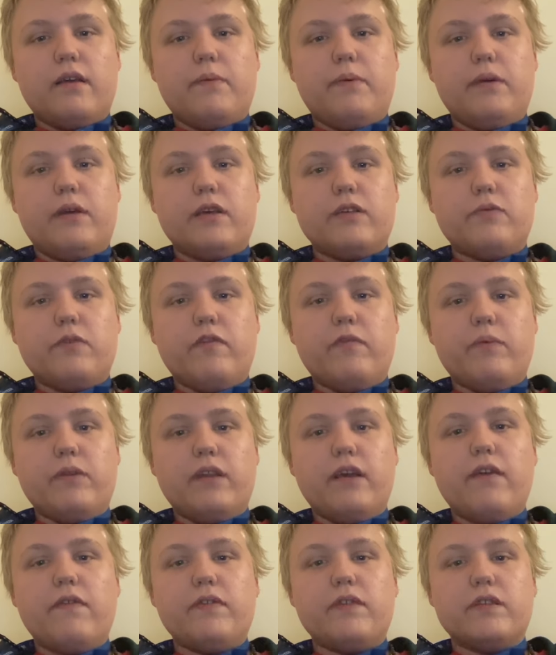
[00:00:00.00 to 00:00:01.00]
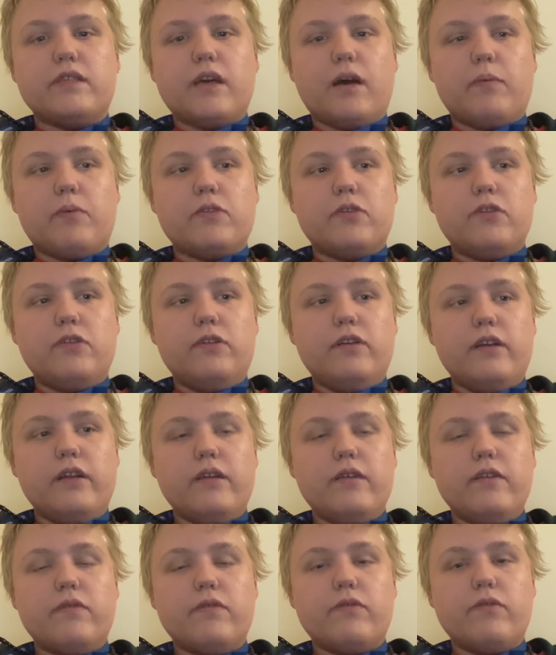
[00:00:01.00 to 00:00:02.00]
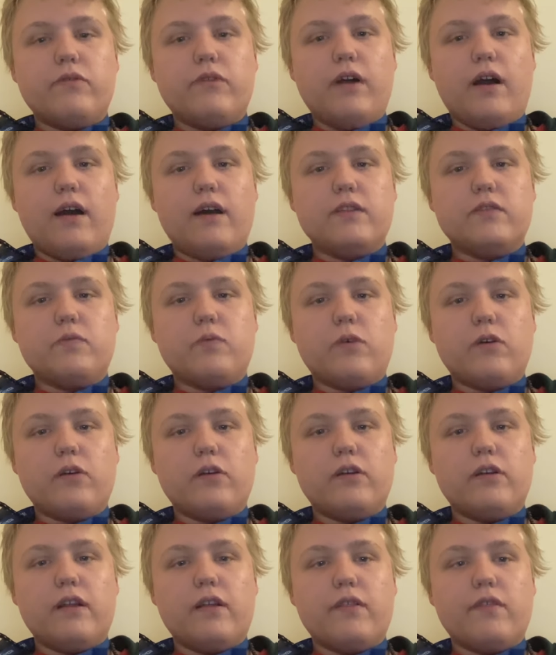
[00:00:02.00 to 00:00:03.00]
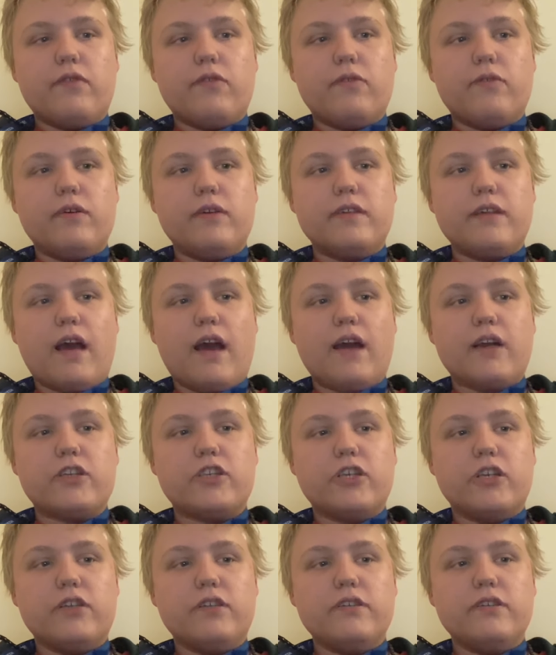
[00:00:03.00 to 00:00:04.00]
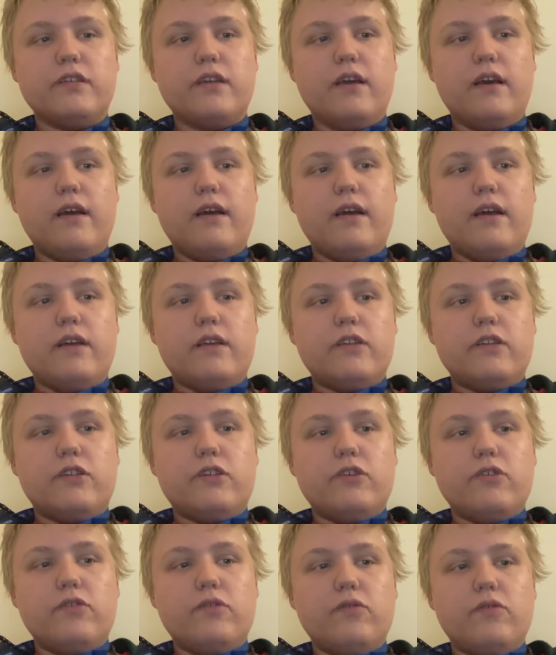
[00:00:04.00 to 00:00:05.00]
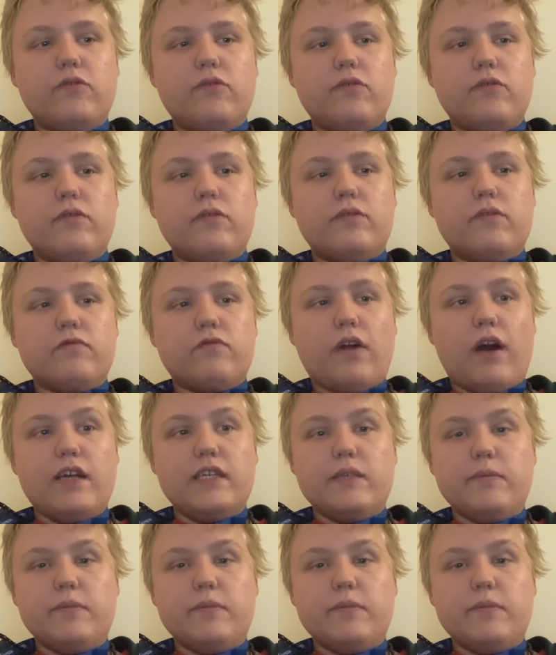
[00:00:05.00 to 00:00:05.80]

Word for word: because we've been given this opportunity through God's word and through his actions to rise